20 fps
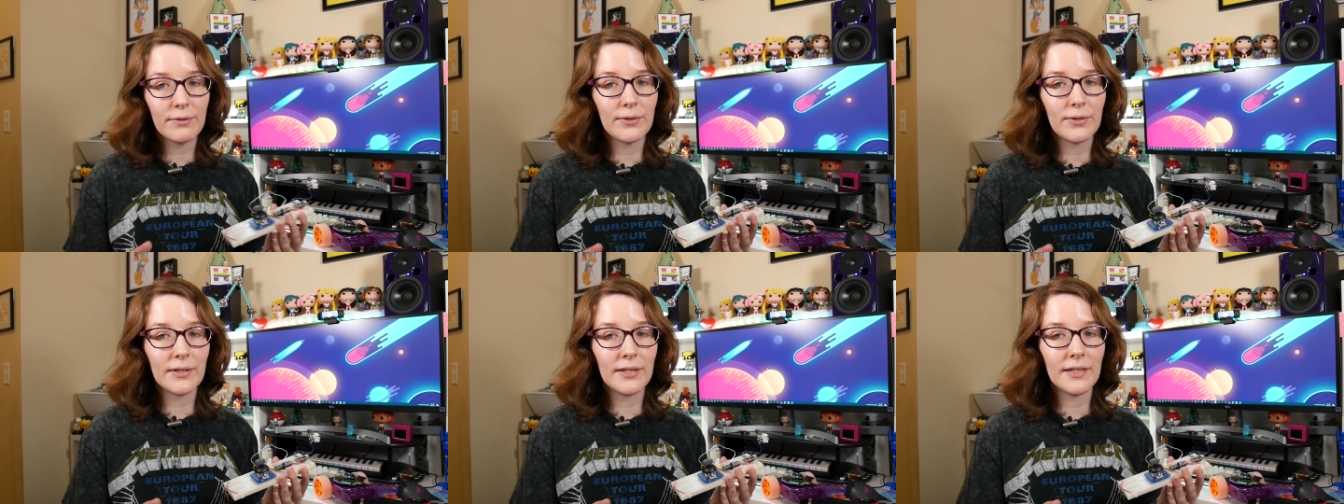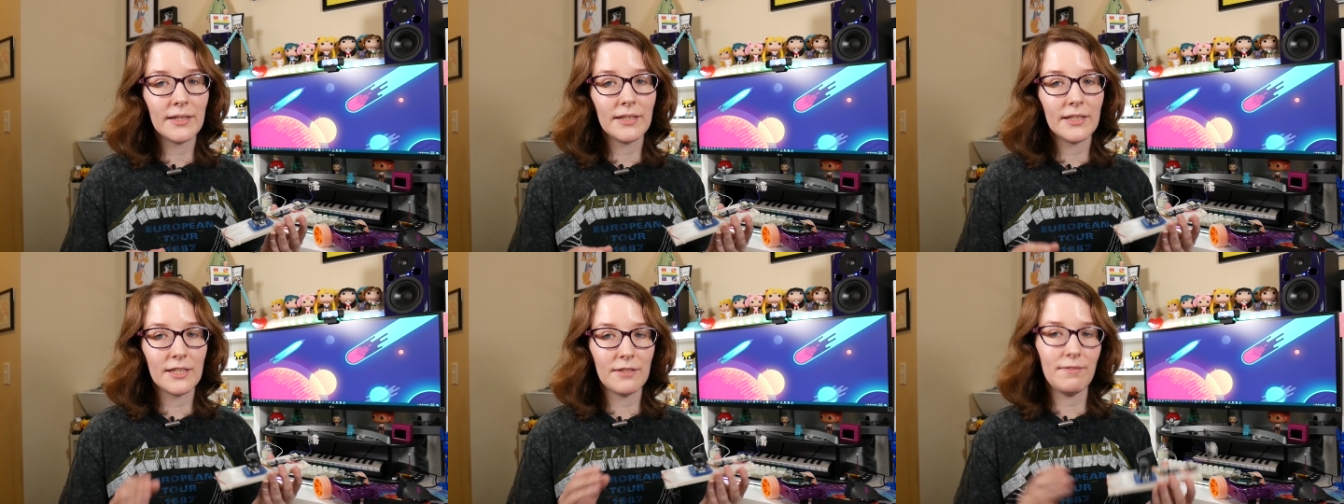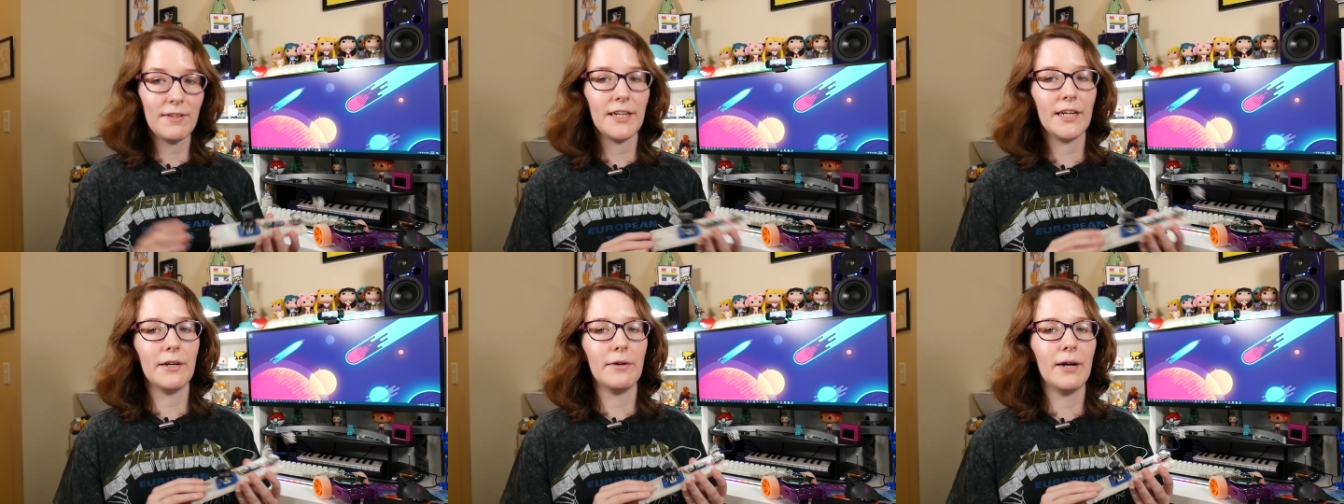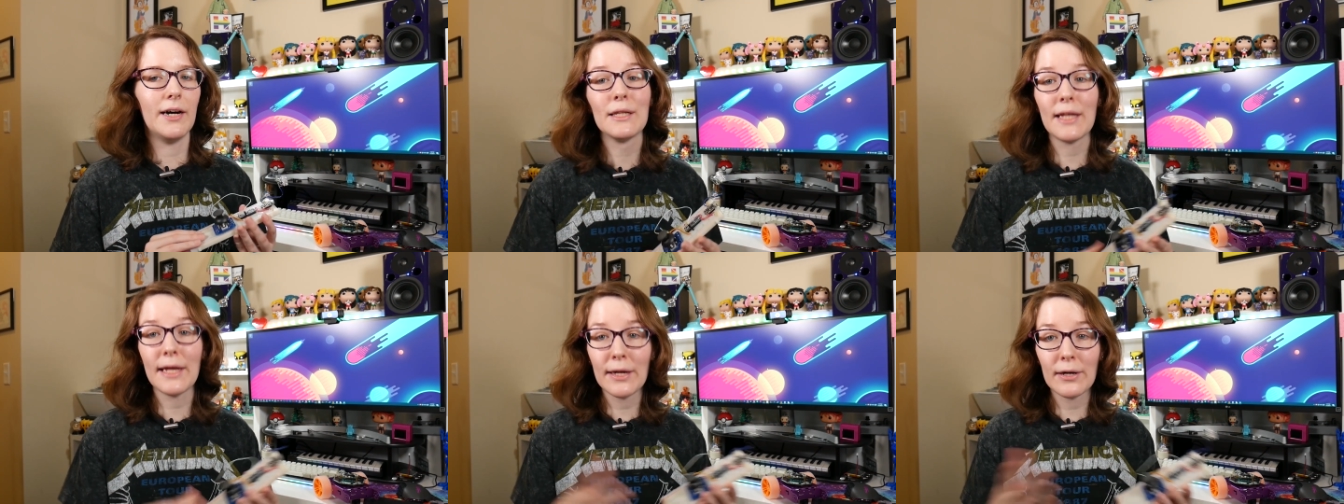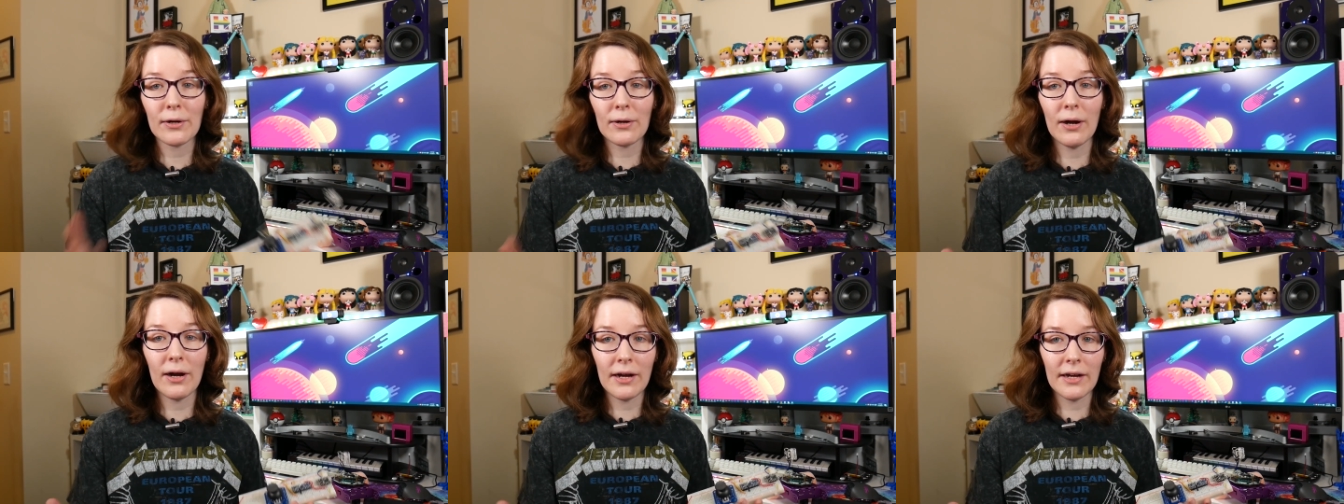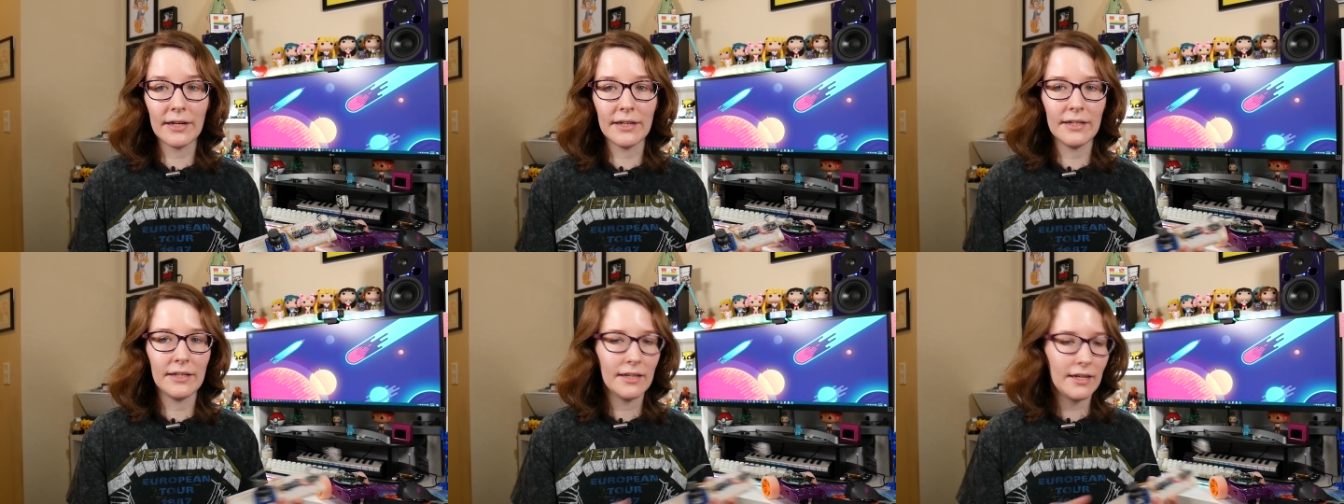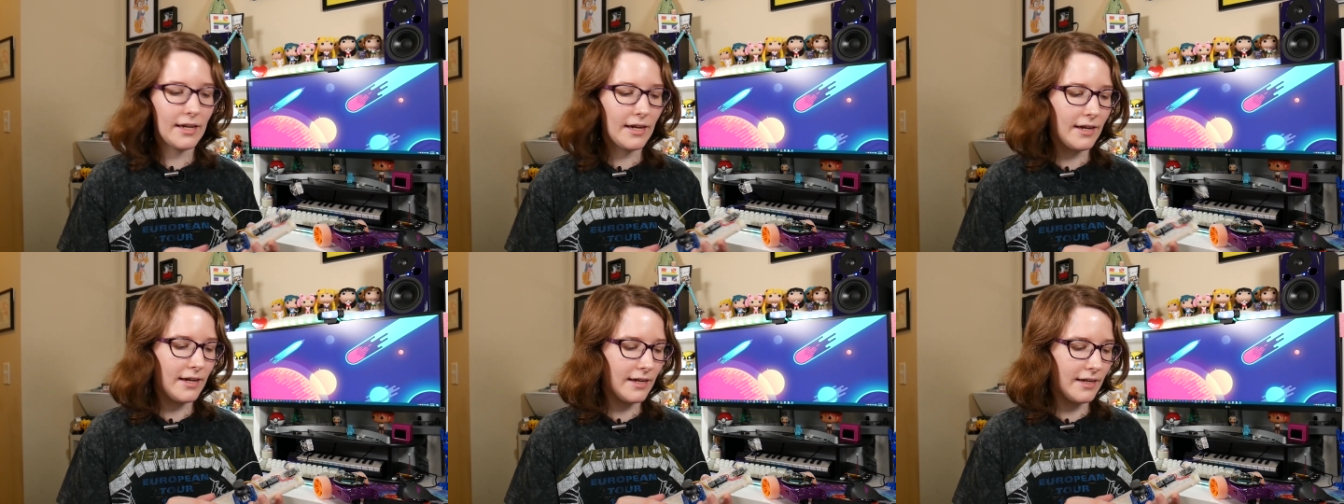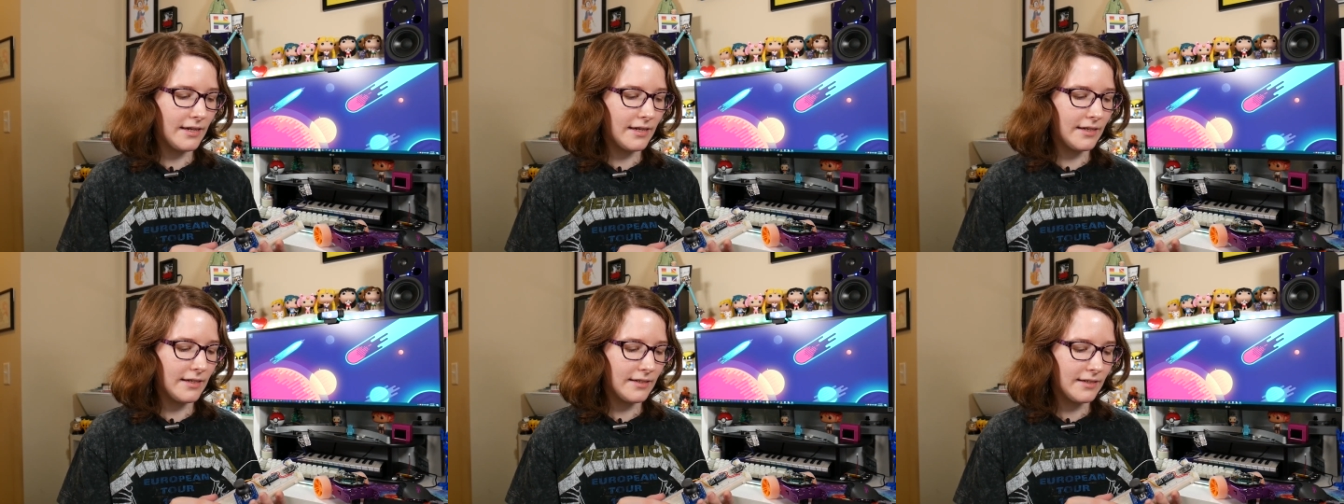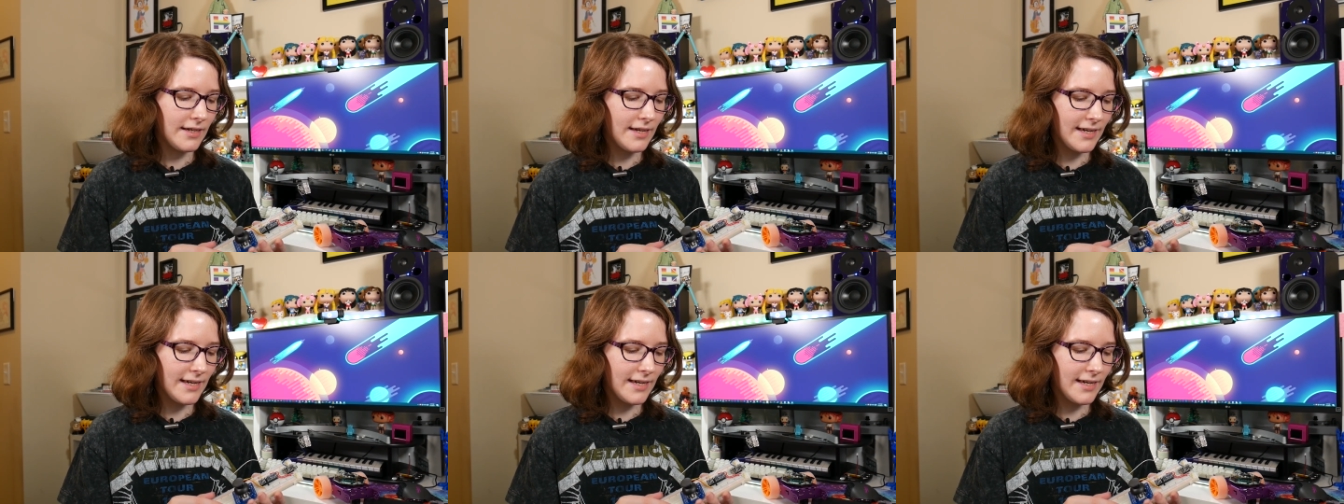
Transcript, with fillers: for this video. Later on, uh,